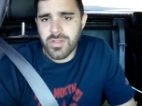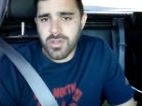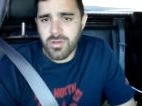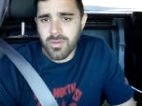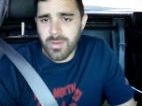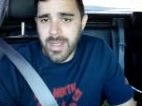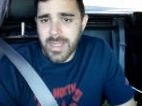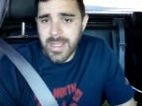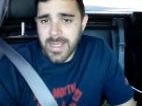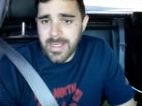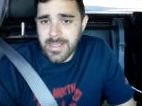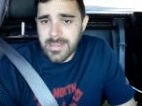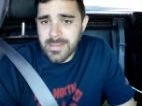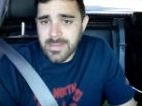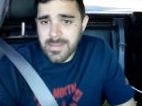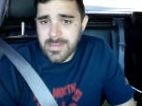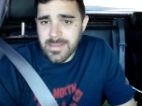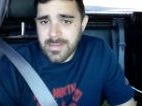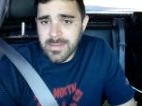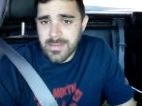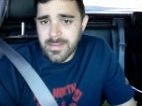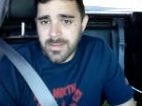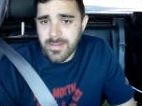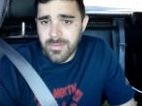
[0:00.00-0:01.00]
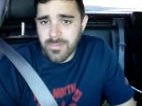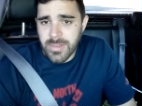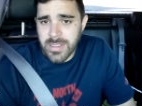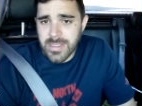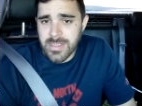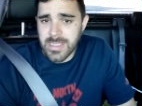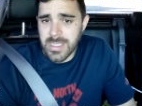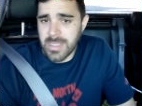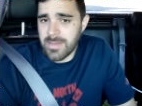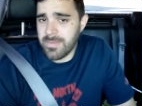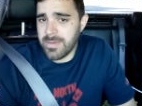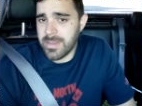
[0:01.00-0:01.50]
trades,
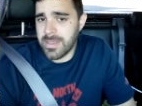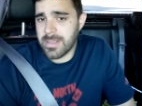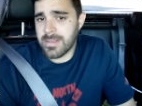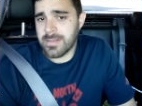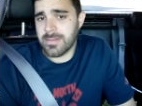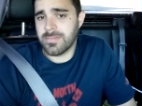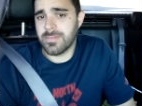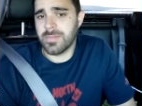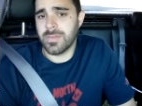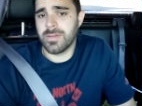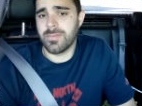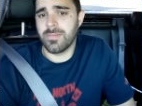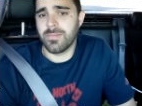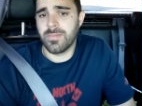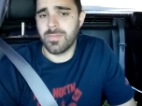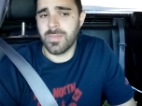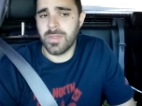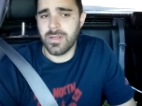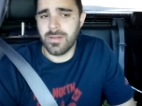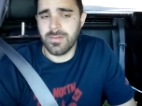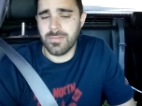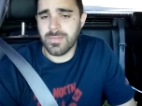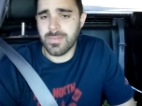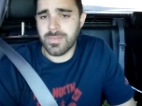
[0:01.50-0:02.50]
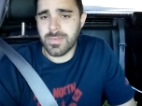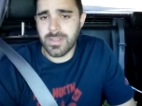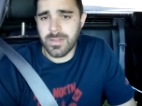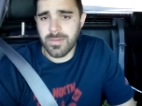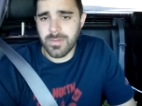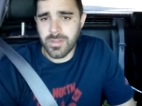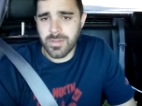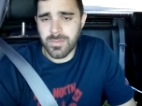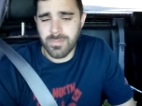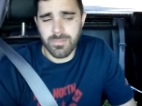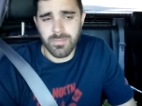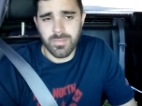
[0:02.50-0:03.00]
receiving, you know,
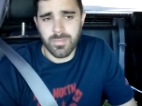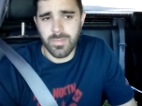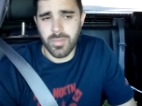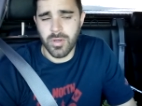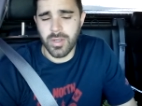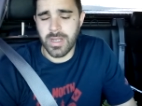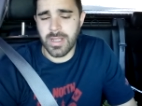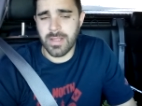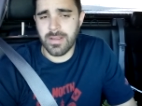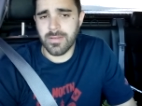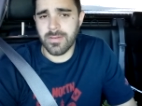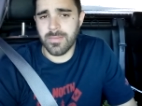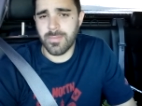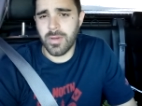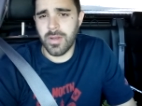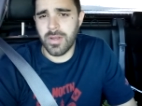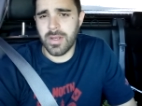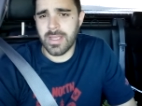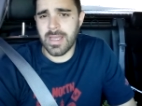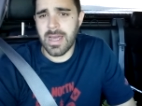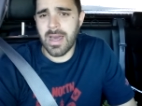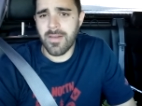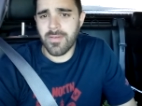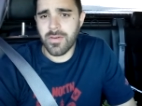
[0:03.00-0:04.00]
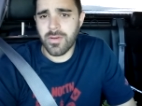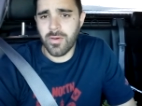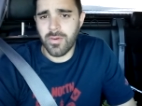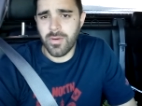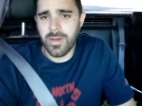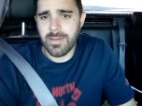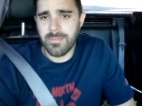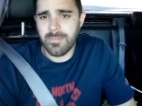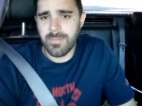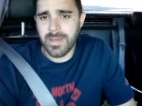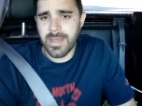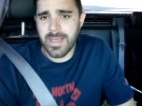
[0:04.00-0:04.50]
putting putting out of
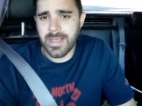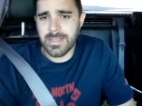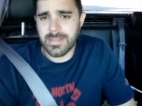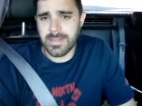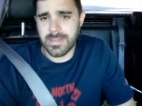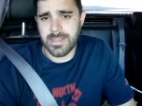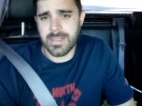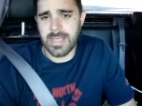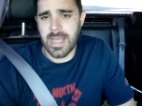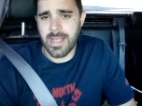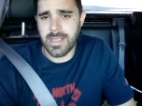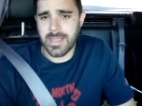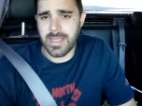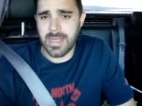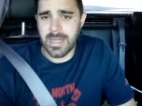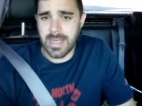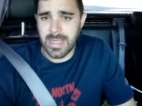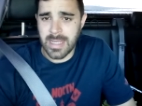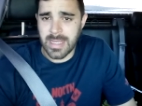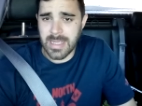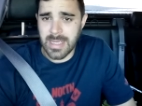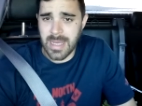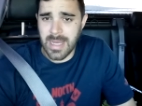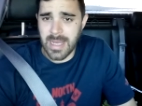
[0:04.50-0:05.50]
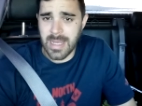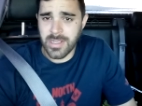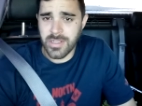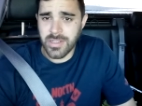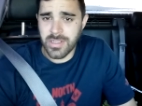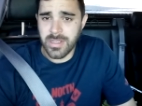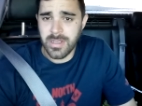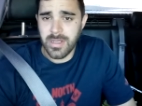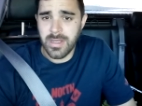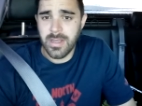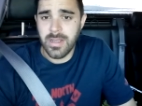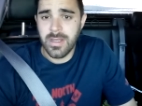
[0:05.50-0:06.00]
Coinbase, getting in
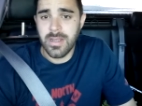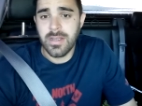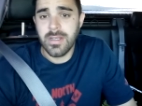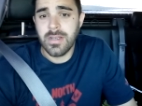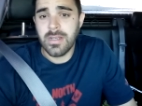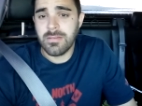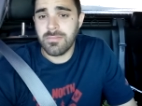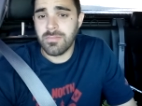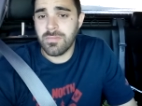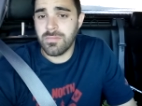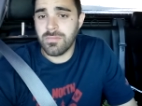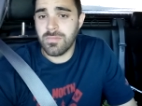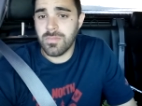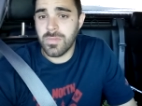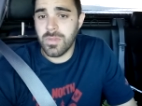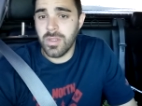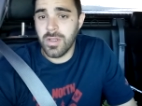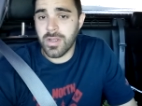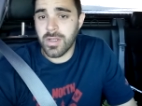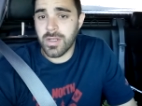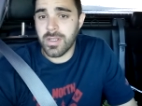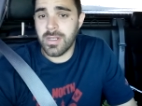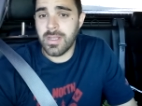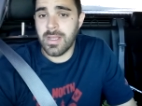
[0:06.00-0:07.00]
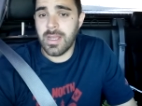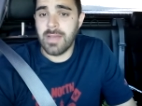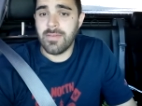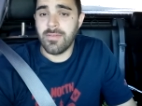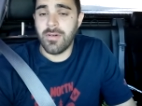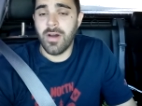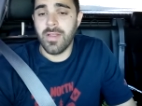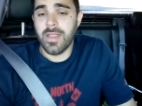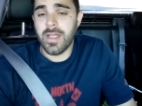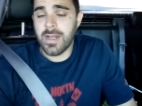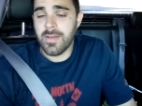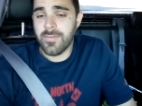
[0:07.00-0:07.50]
cash. They're gonna have
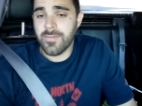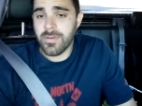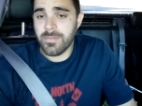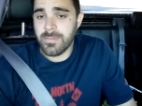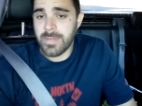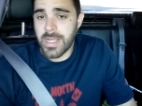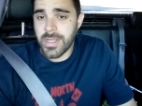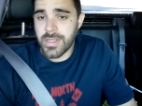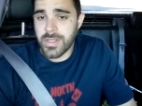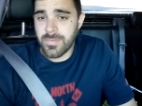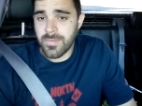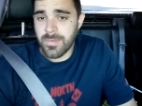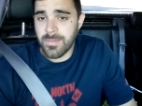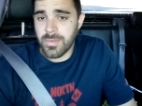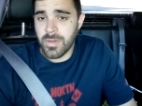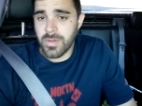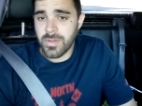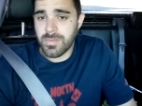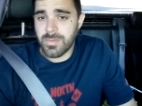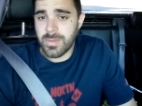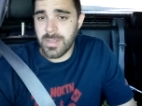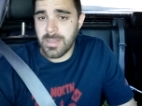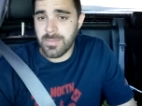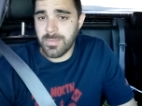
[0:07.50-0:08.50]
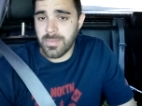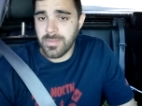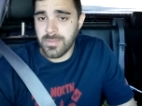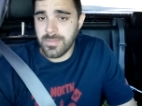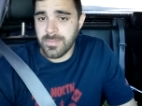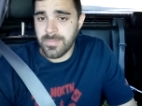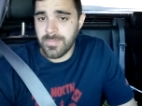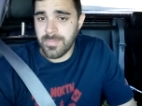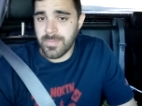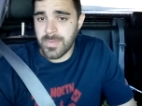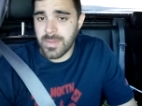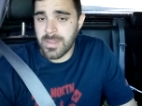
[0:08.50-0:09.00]
all that information from those people,
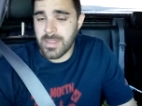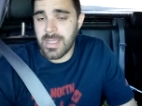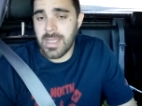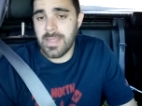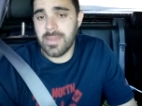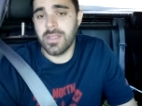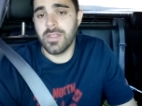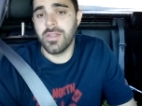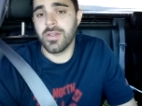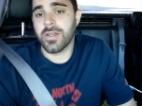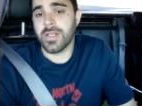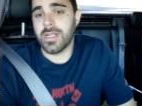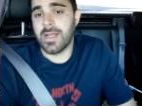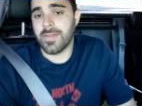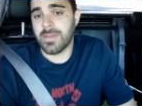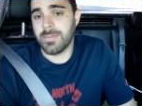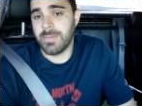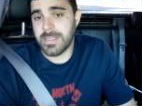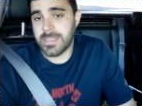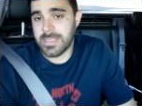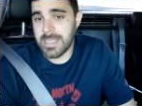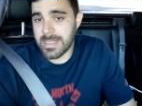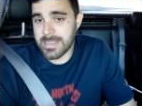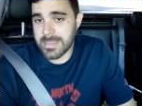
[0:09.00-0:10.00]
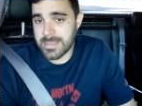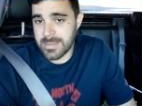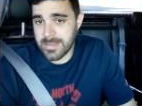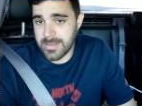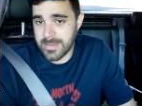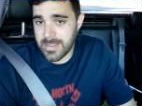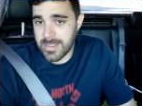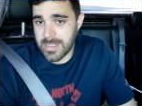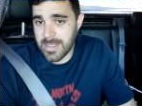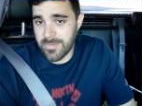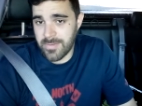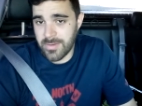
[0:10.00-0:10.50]
and then you're gonna have to pay taxes on
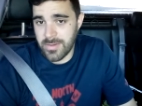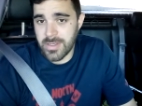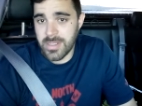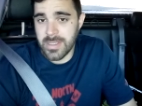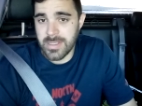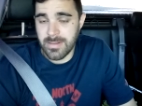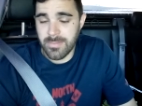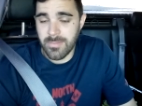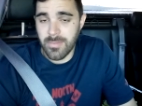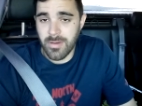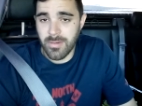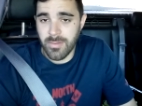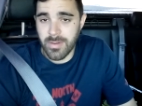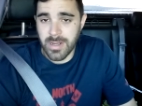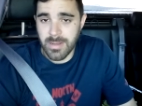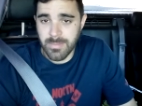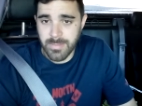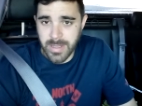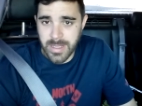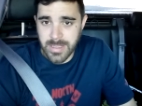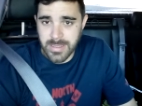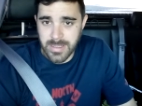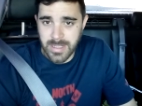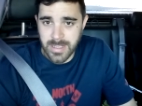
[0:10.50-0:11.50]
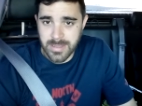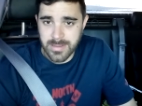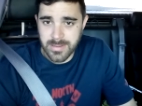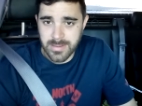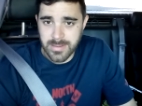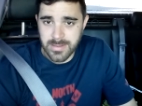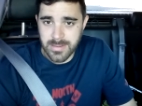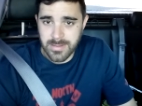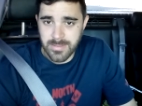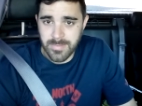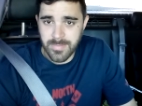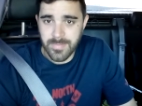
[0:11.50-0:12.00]
that if you didn't already pay
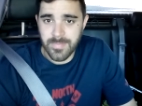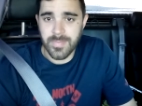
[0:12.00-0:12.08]
taxes.